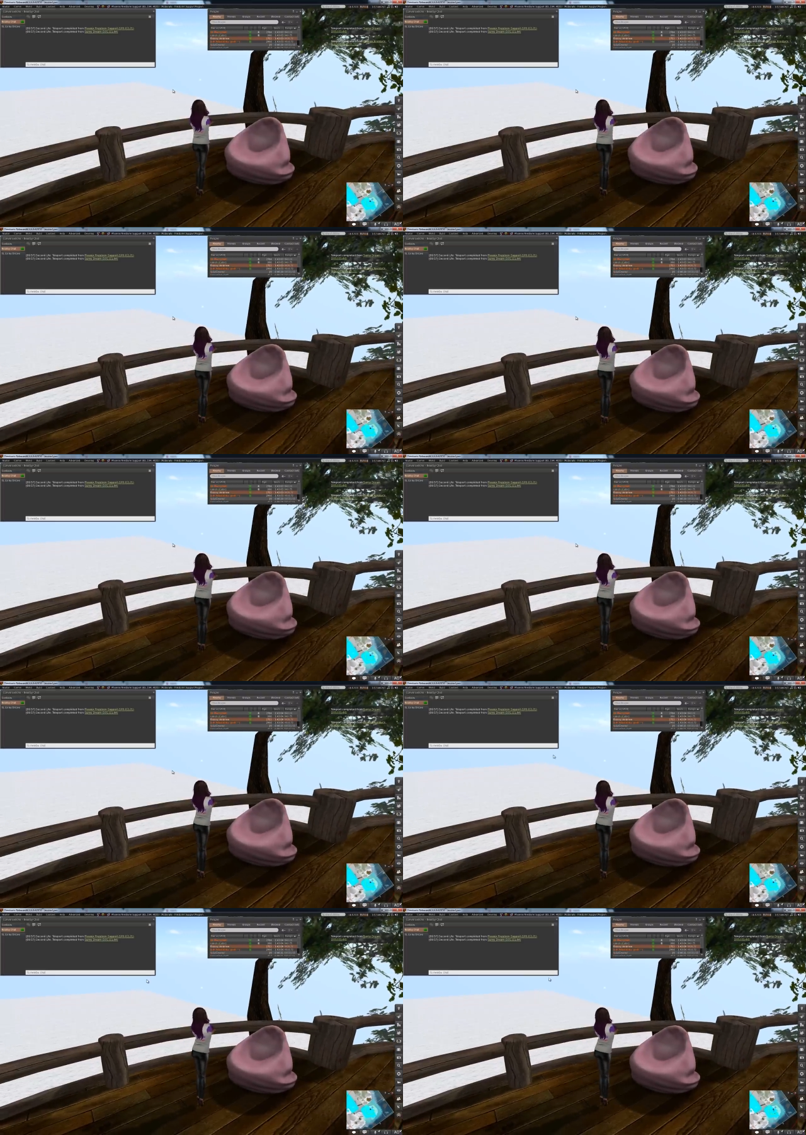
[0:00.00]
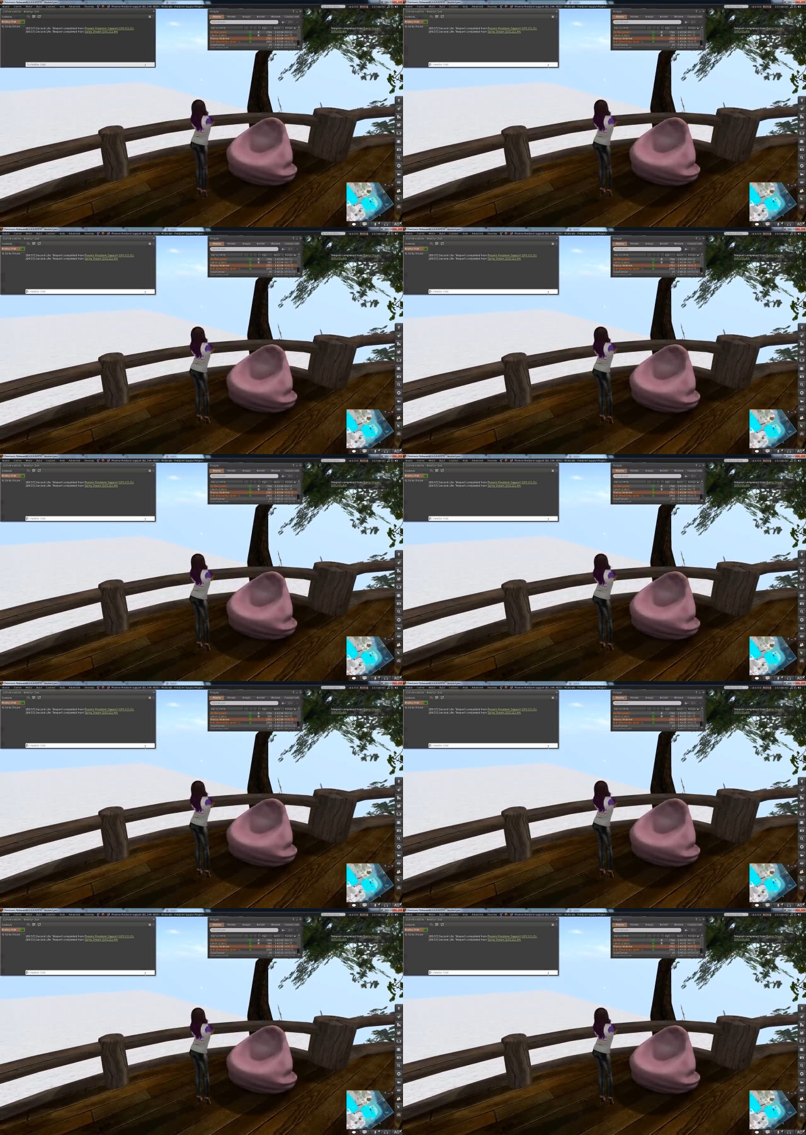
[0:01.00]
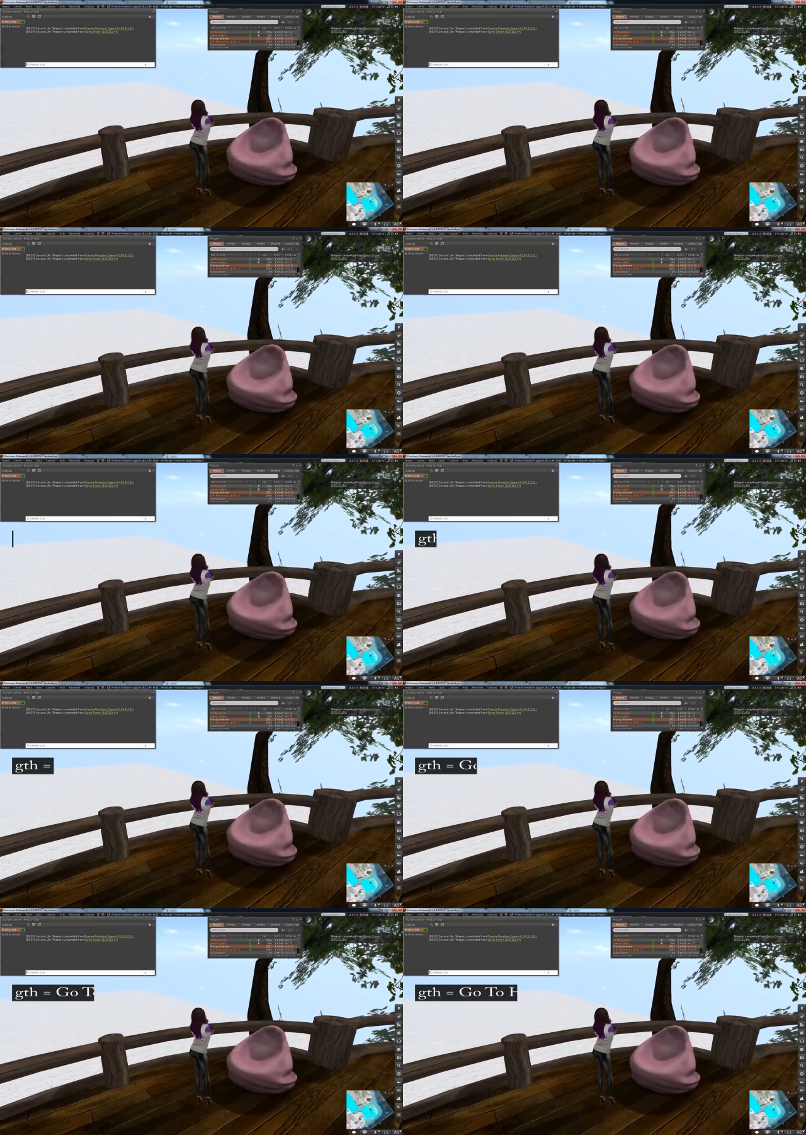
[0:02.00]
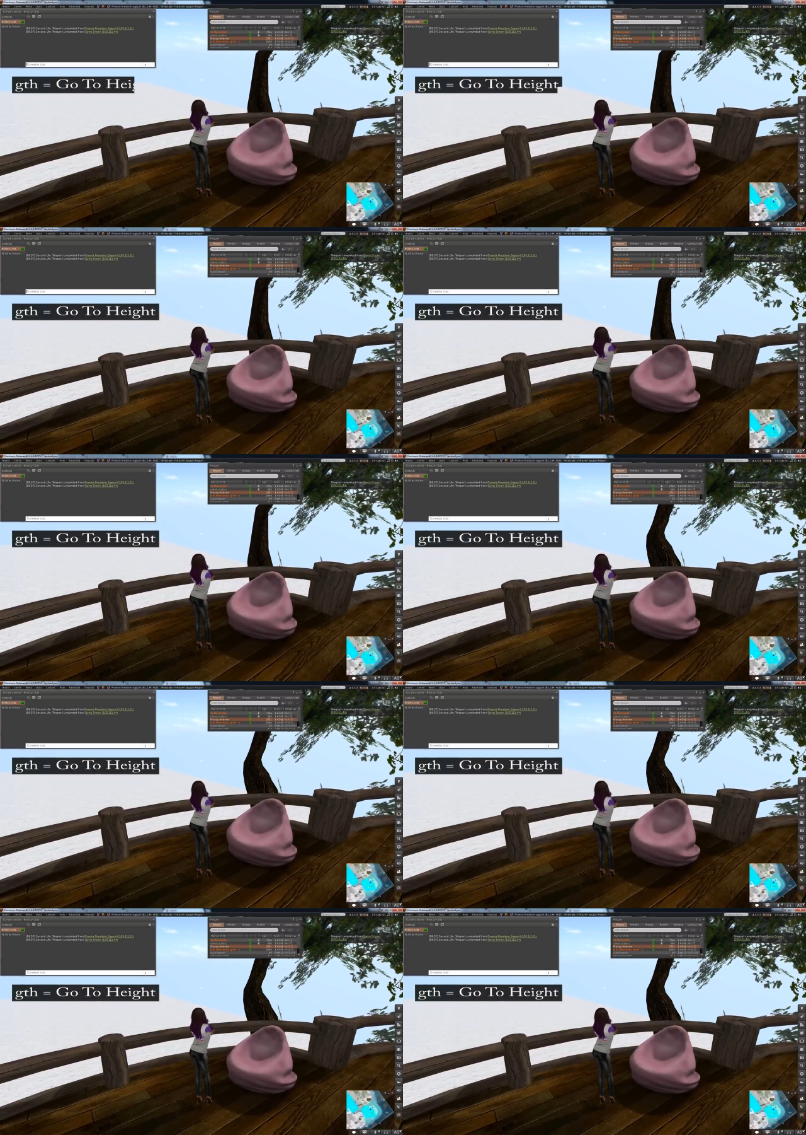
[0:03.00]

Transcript: No face is visible, so there are no lips to read.